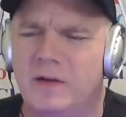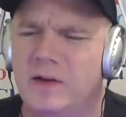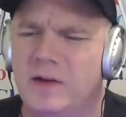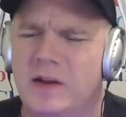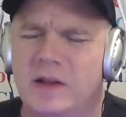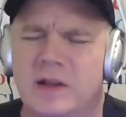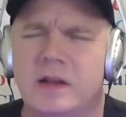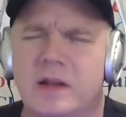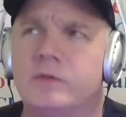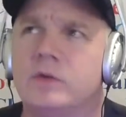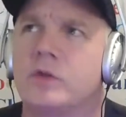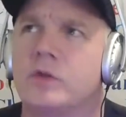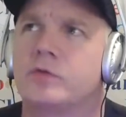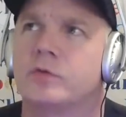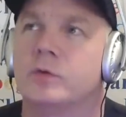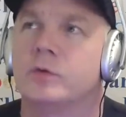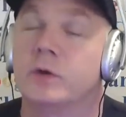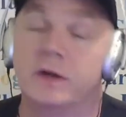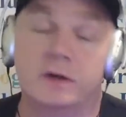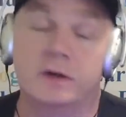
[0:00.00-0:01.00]
he even
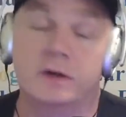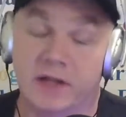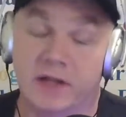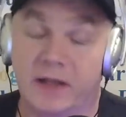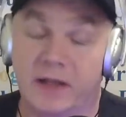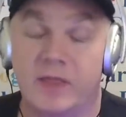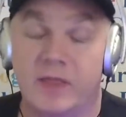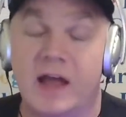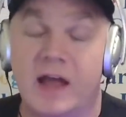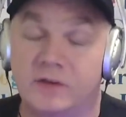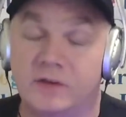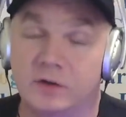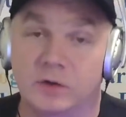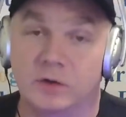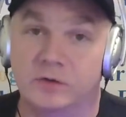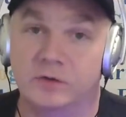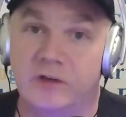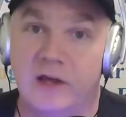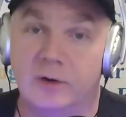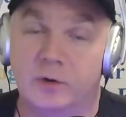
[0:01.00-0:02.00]
threw in like that
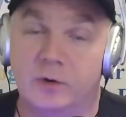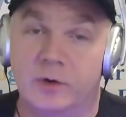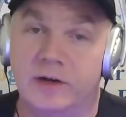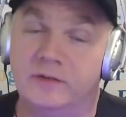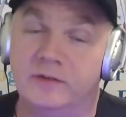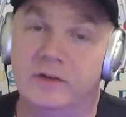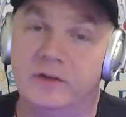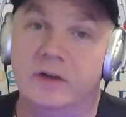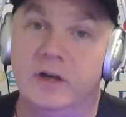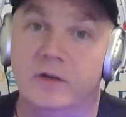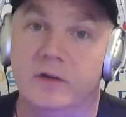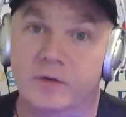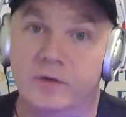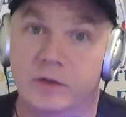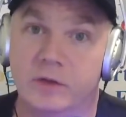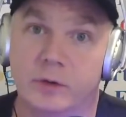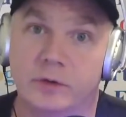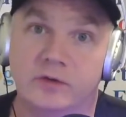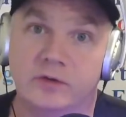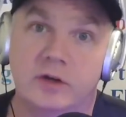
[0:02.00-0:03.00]
didn't sound crazy enough. He
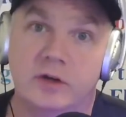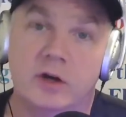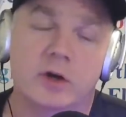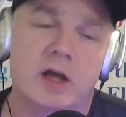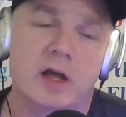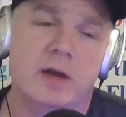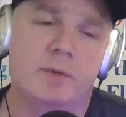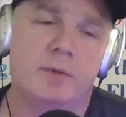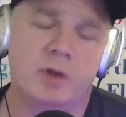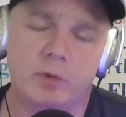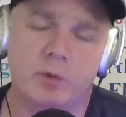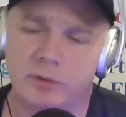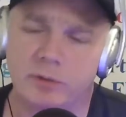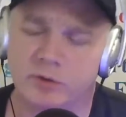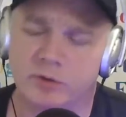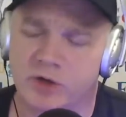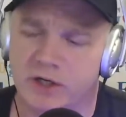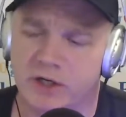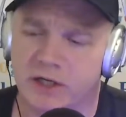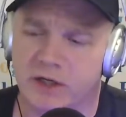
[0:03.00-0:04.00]
throws in, oh yeah, by the way, I'm
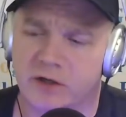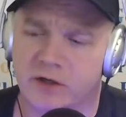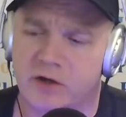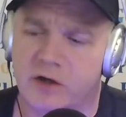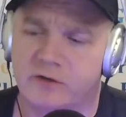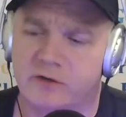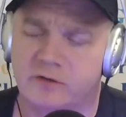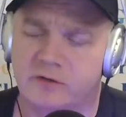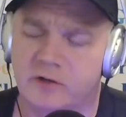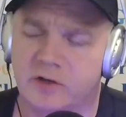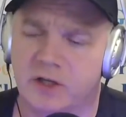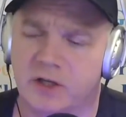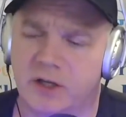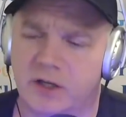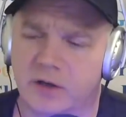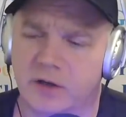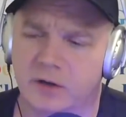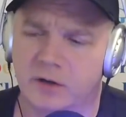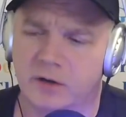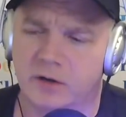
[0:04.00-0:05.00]
trying to get
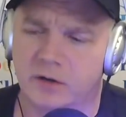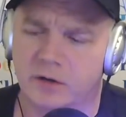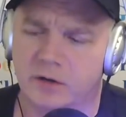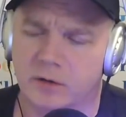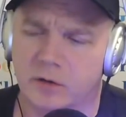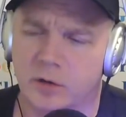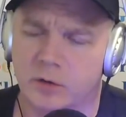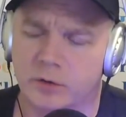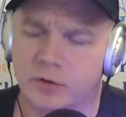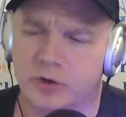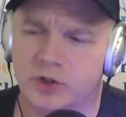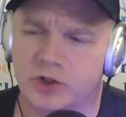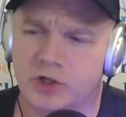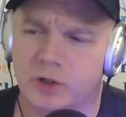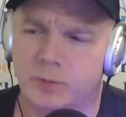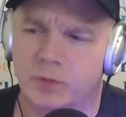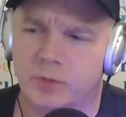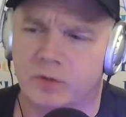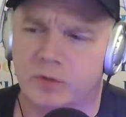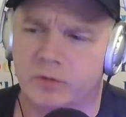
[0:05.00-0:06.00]
custody or
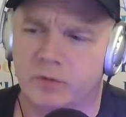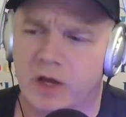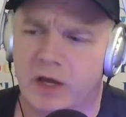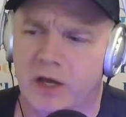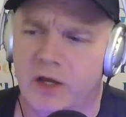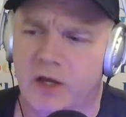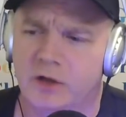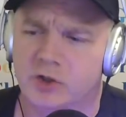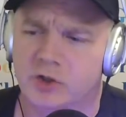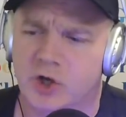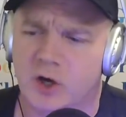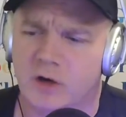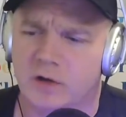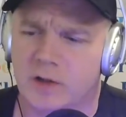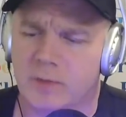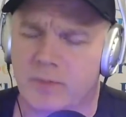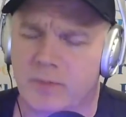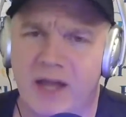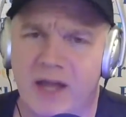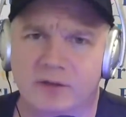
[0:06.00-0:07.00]
ownership of
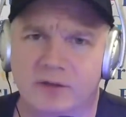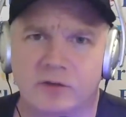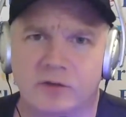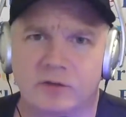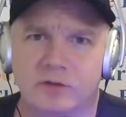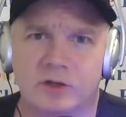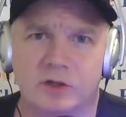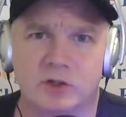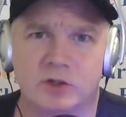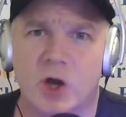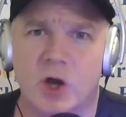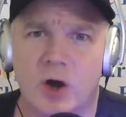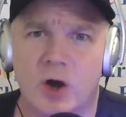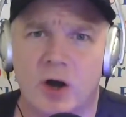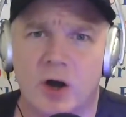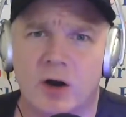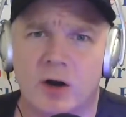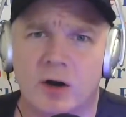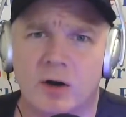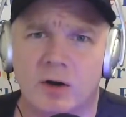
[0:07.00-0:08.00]
Charlie Manson's
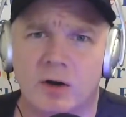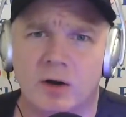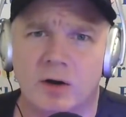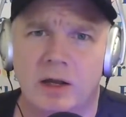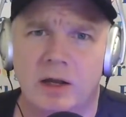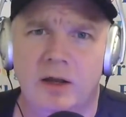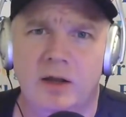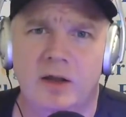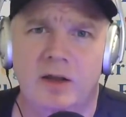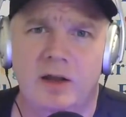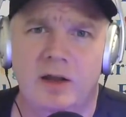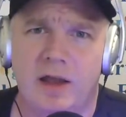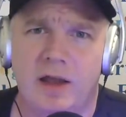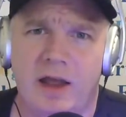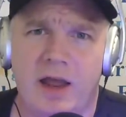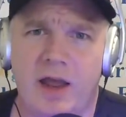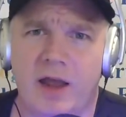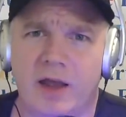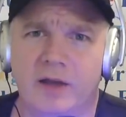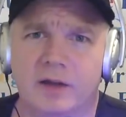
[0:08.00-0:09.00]
guitar,
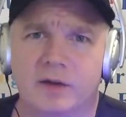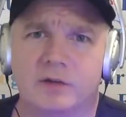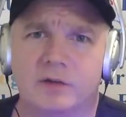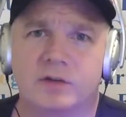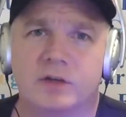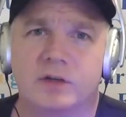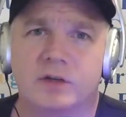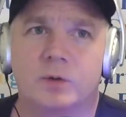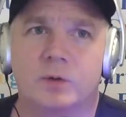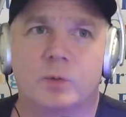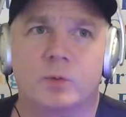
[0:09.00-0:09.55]
and it's like,